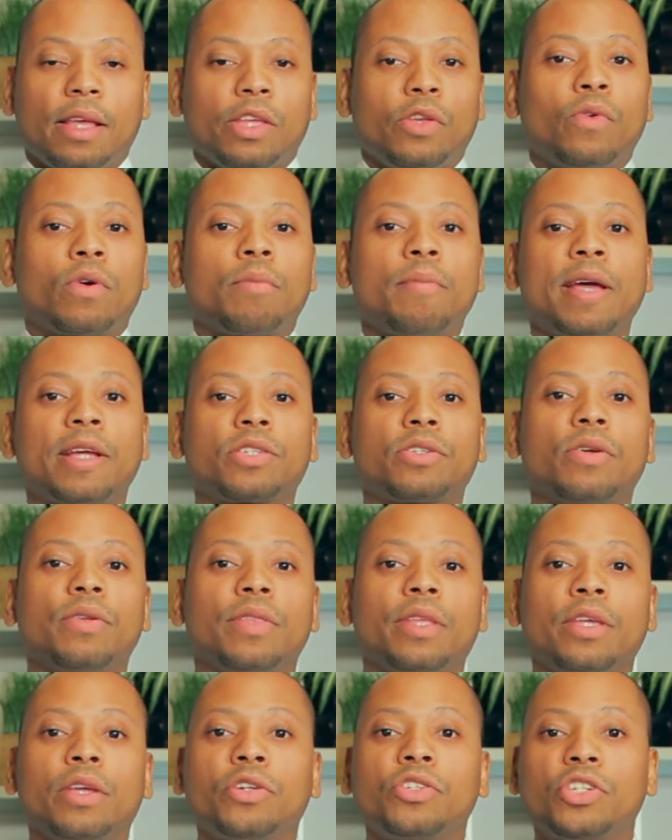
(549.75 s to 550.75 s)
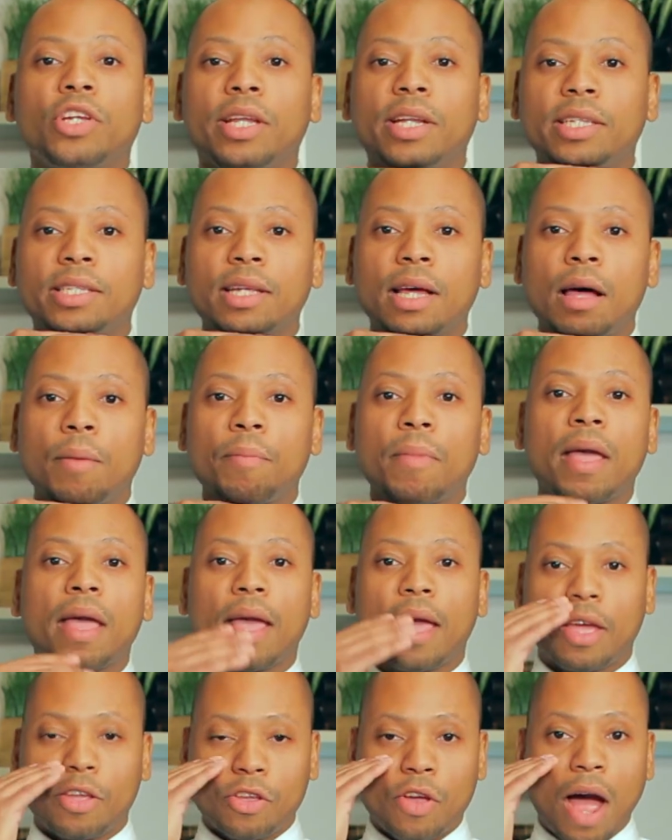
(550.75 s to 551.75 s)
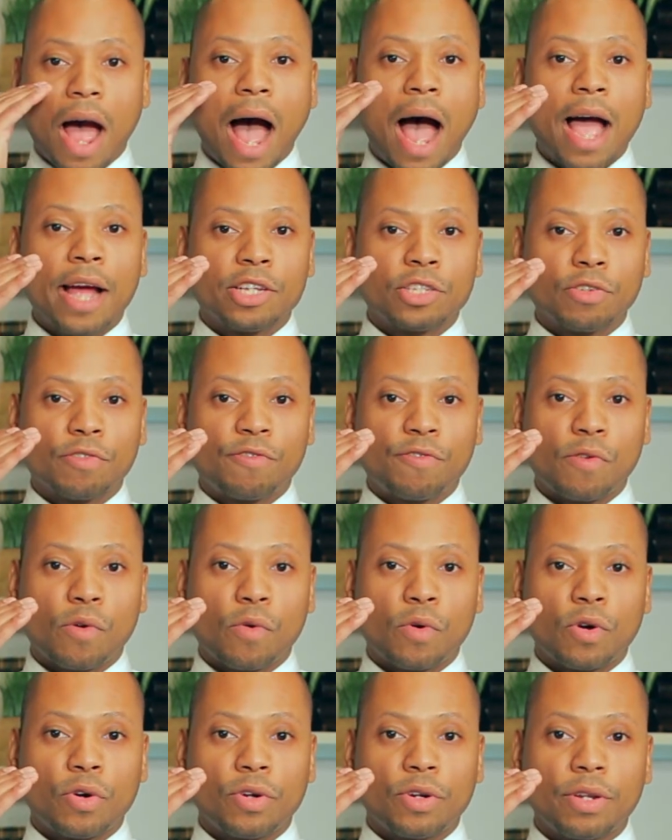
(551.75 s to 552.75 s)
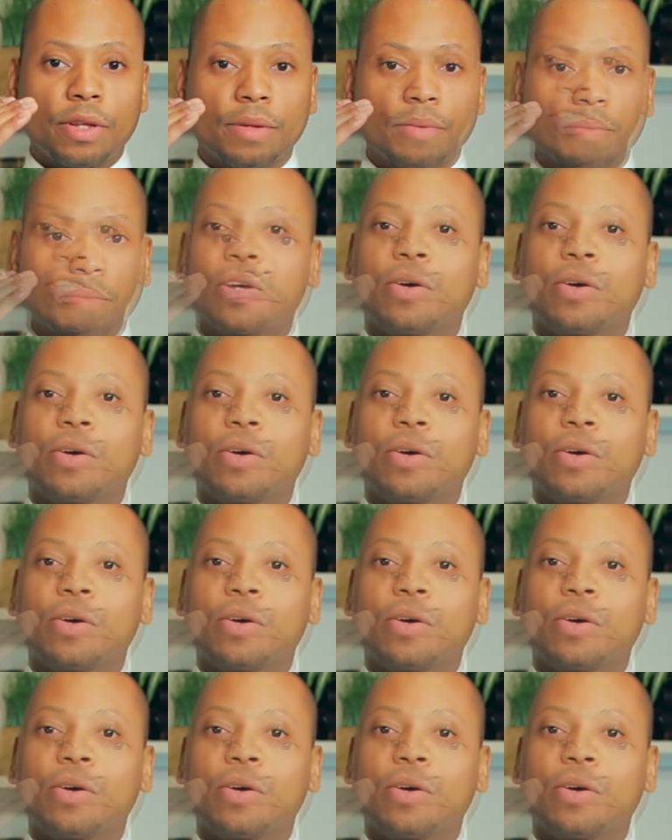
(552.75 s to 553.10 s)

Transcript: You want to make certain that your chin is up, your eyes are forward.